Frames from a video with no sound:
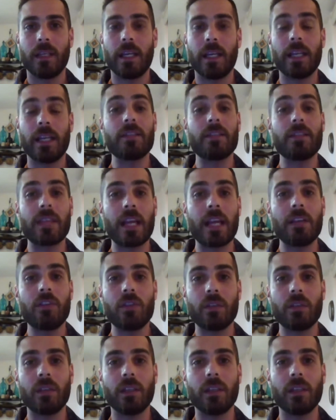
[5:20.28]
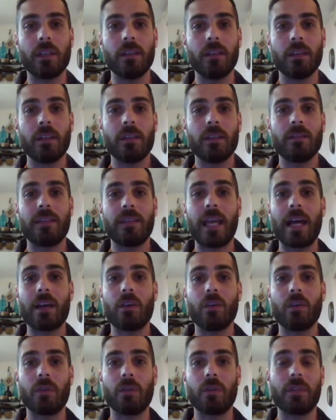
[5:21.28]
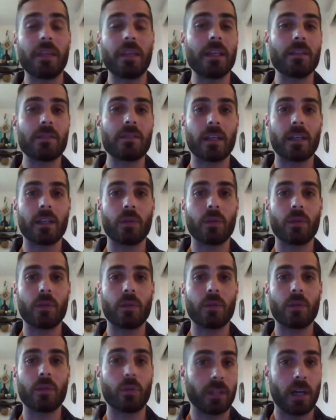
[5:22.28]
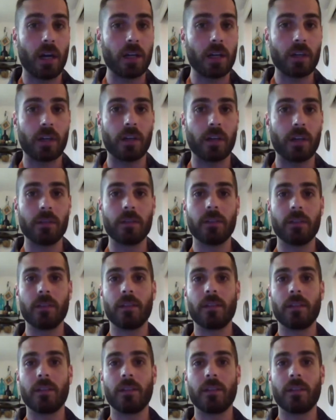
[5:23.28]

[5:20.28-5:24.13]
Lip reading: and essentially tackle things like world hunger,